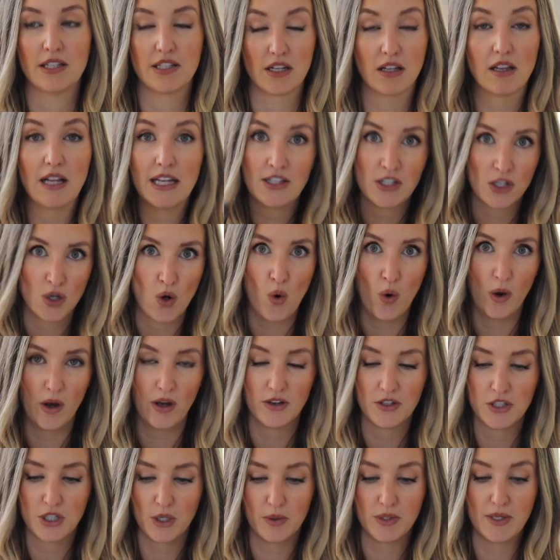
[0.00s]
It's a cleansing
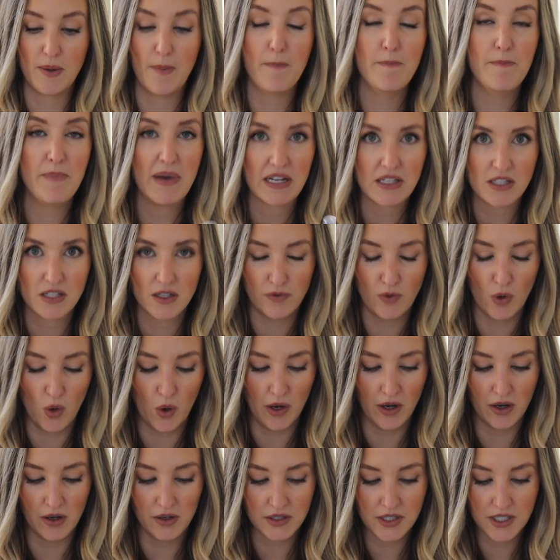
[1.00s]
oil. So it's a mix of
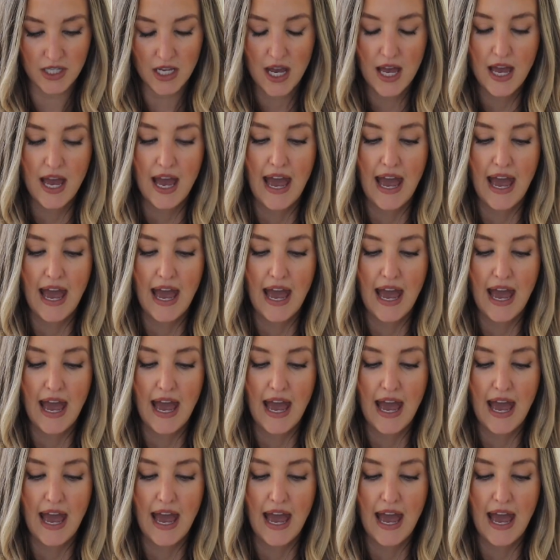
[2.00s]
oils.